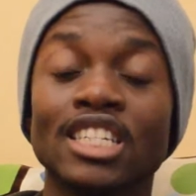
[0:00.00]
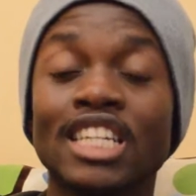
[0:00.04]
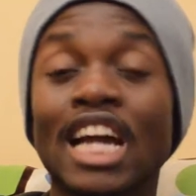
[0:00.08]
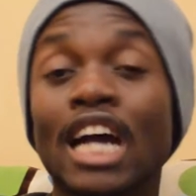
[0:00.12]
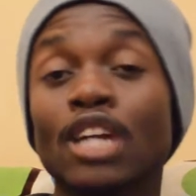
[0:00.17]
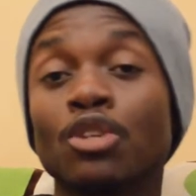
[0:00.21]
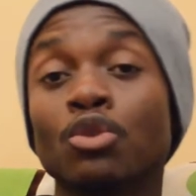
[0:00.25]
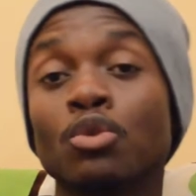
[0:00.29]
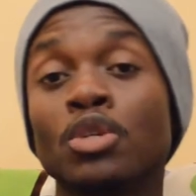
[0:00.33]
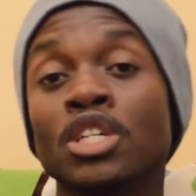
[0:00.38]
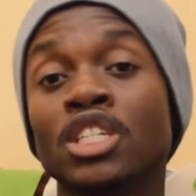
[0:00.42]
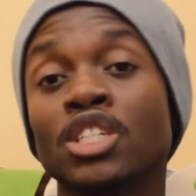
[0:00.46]

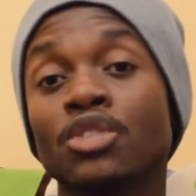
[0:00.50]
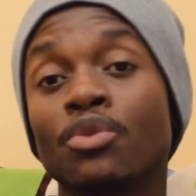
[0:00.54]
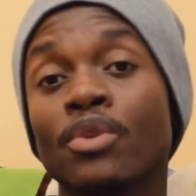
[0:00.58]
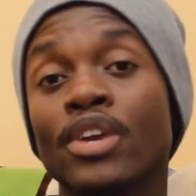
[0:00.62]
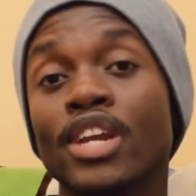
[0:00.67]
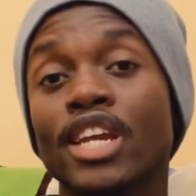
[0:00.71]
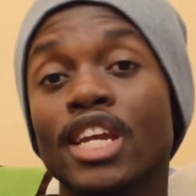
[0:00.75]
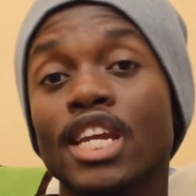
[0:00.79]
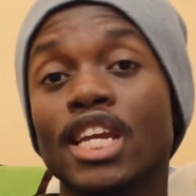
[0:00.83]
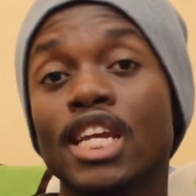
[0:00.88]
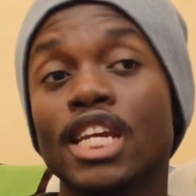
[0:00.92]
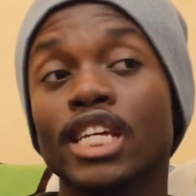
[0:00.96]
Tatu is
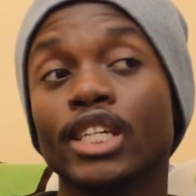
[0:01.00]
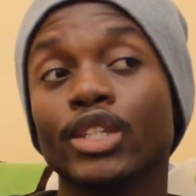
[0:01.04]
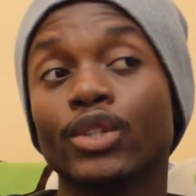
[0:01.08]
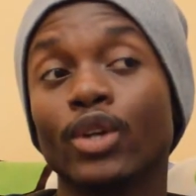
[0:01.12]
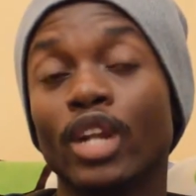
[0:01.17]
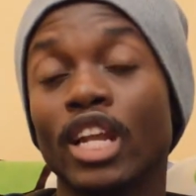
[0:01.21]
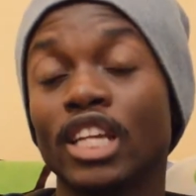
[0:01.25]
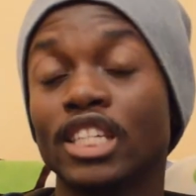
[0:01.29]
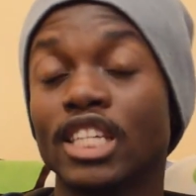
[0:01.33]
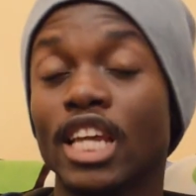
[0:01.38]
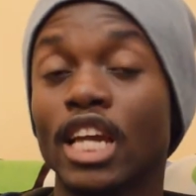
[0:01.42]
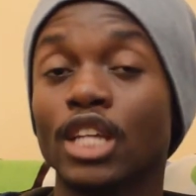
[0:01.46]
3. So
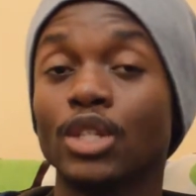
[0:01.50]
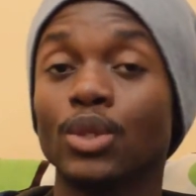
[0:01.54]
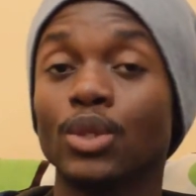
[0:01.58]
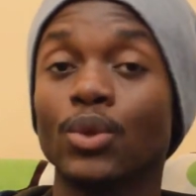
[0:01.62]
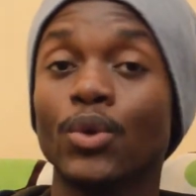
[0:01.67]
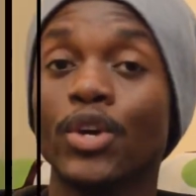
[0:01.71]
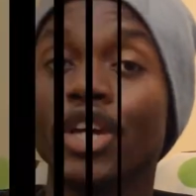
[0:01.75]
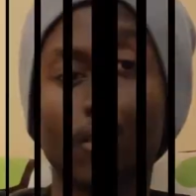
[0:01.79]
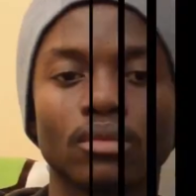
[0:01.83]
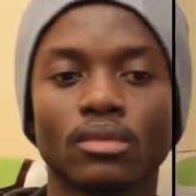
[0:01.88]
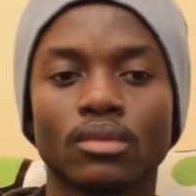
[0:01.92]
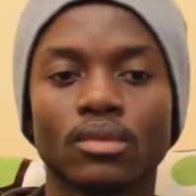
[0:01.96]
let's get to
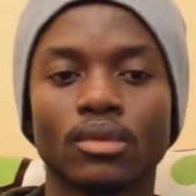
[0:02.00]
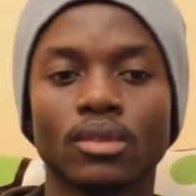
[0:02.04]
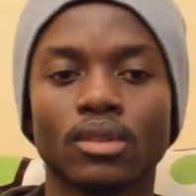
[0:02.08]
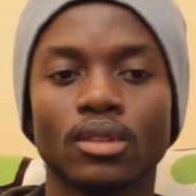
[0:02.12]
it.